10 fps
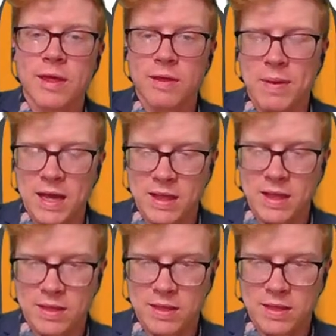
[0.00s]
What's on
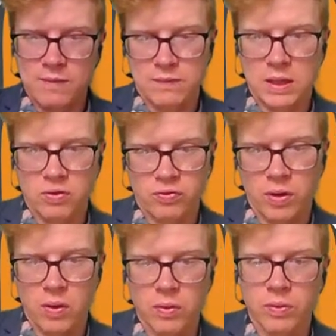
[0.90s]
here?
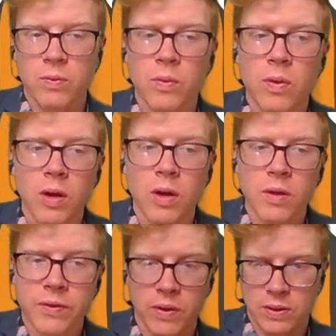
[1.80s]
It's really valuable
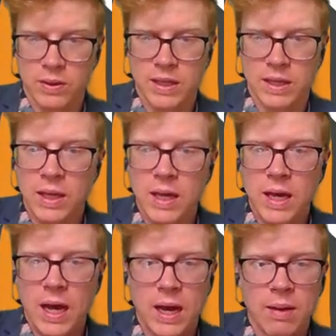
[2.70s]
for you to be using the
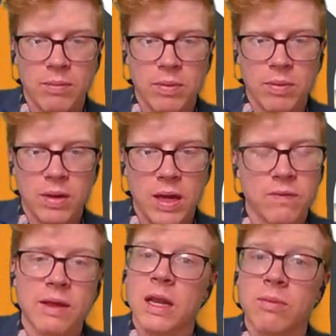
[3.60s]
correct
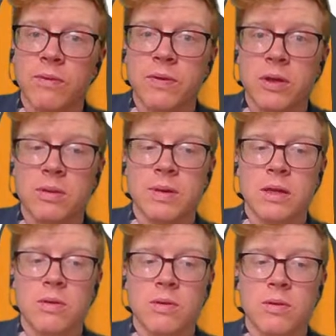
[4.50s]
terminology as well.
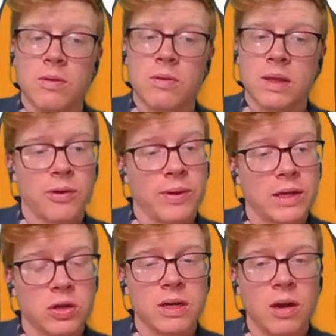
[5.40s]
So talking about
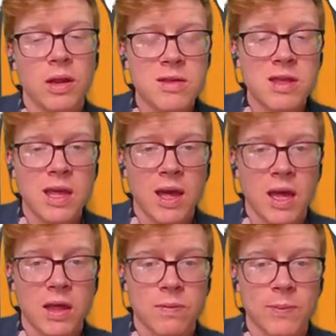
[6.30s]
the exogenous
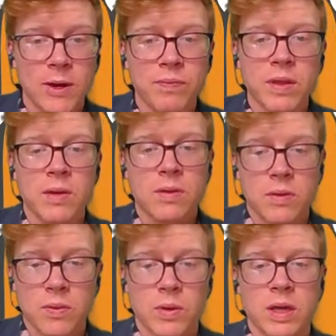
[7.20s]

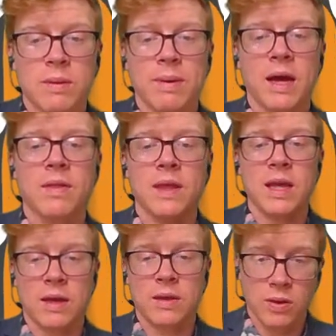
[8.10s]
environmental cues,
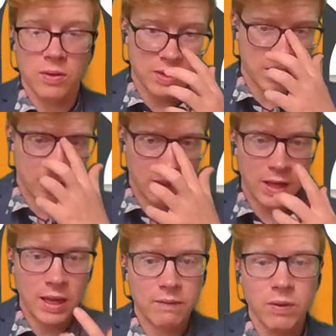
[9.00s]

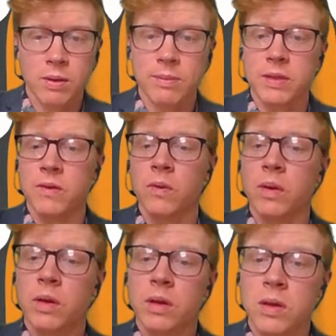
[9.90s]
talking about
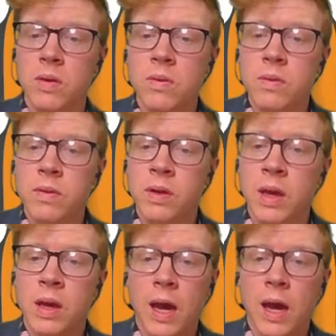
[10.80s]
its normal
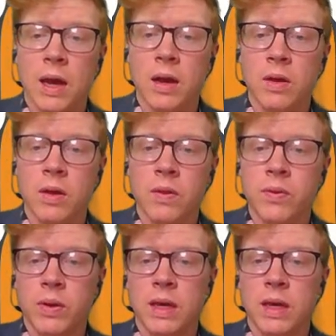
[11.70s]
pattern of behavior.